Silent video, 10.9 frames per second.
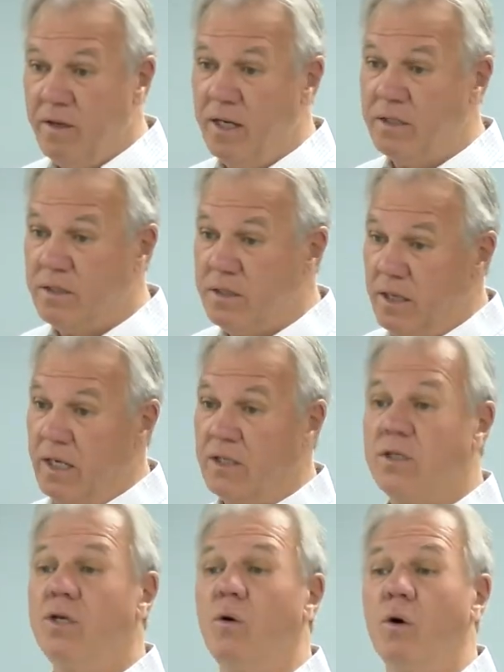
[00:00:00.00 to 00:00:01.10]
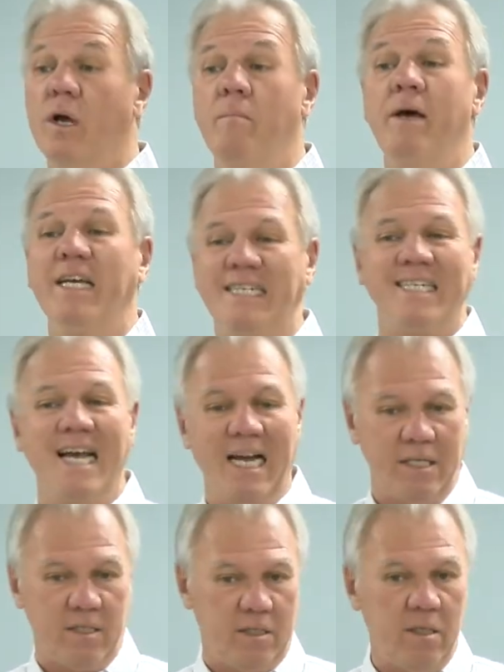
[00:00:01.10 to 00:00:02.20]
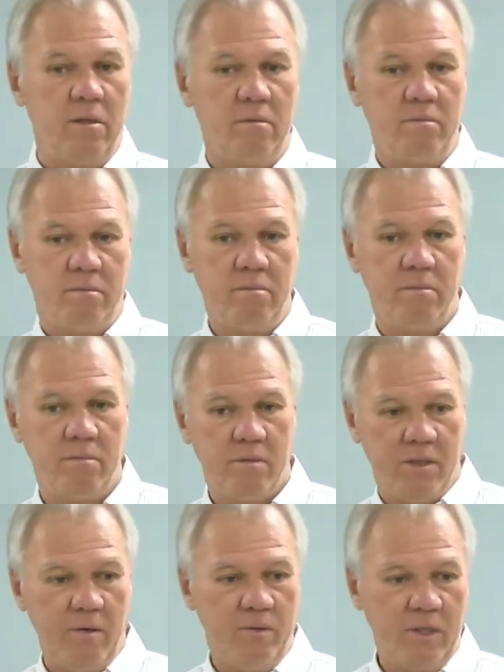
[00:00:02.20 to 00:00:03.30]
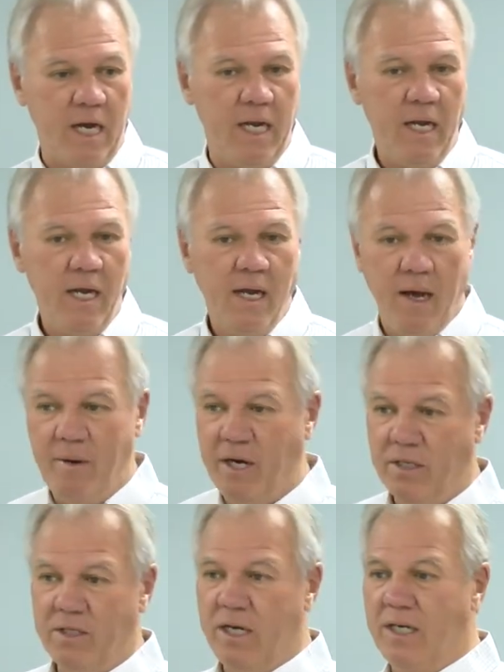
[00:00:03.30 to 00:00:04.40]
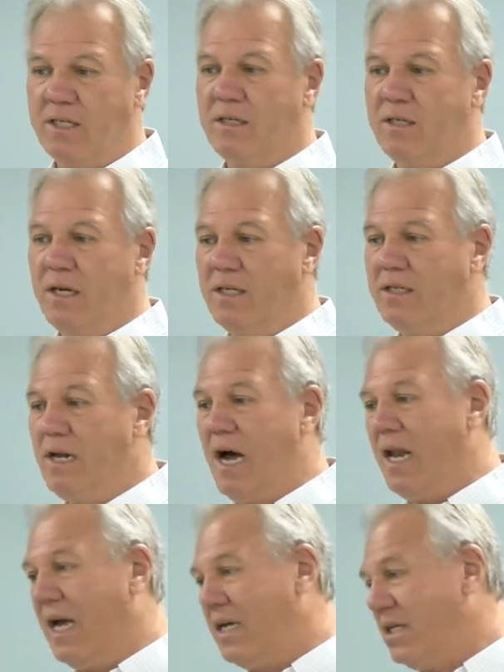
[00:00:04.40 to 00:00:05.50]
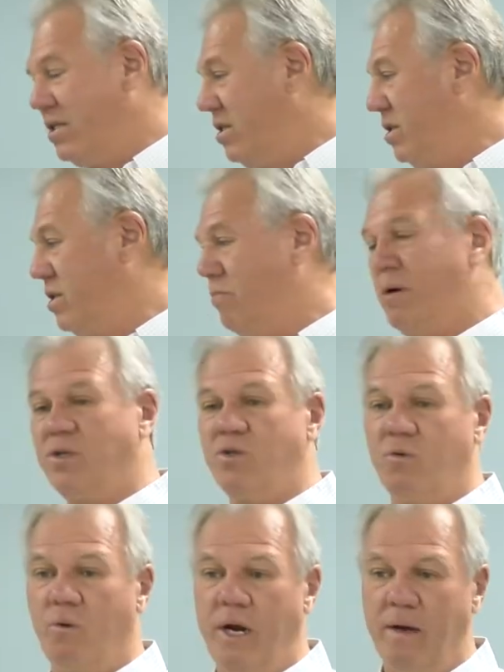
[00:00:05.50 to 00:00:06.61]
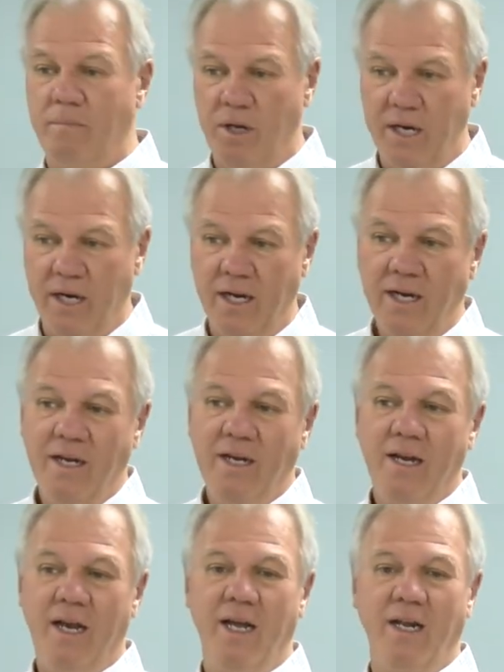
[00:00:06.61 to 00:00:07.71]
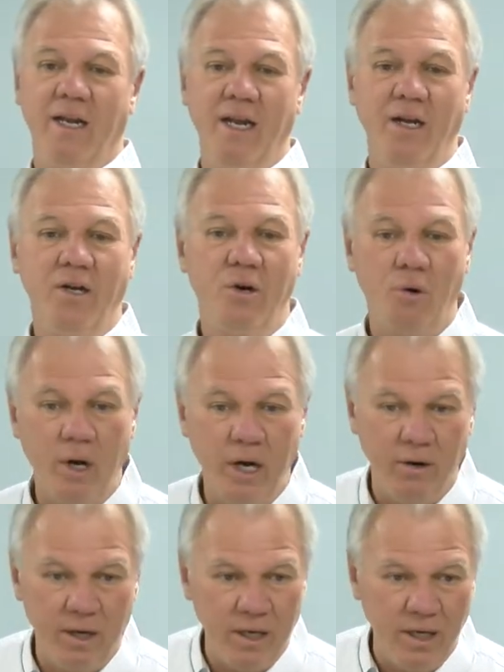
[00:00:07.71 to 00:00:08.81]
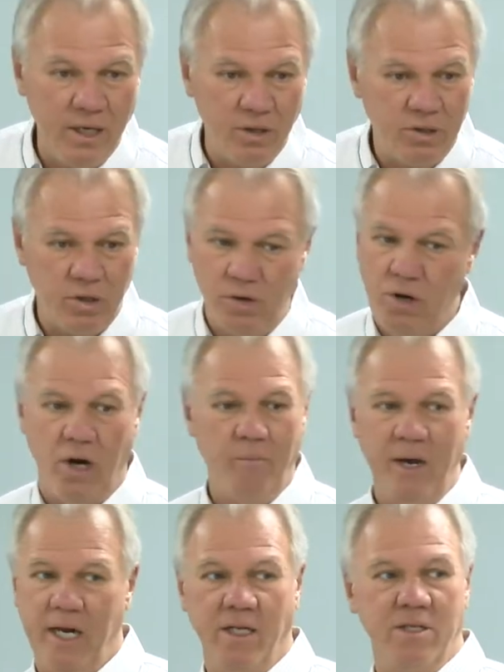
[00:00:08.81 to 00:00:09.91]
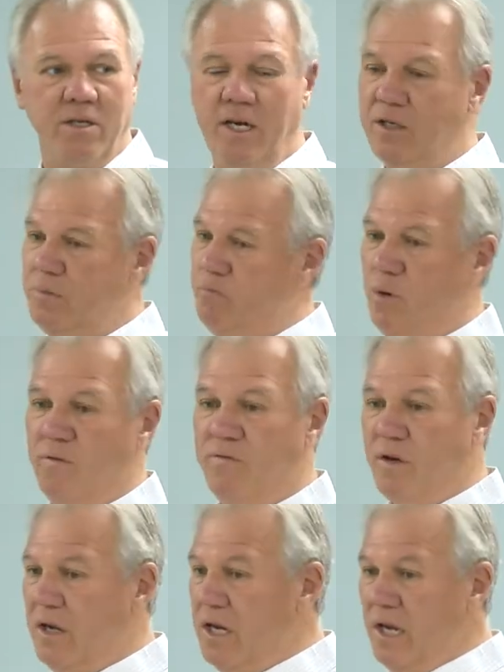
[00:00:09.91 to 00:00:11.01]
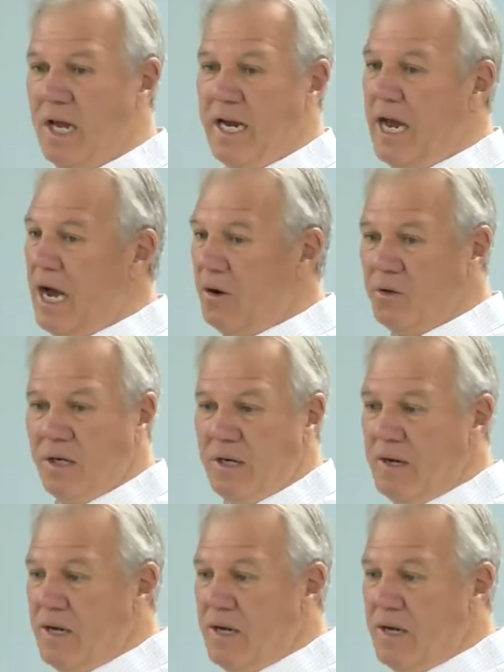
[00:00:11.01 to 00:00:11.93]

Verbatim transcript: It's it's still it makes sense. See what I'm saying? I mean, it's it's it's not like it's just a bunch of rambling and incoherent literature. No, man, it's, it's perfectly laid out.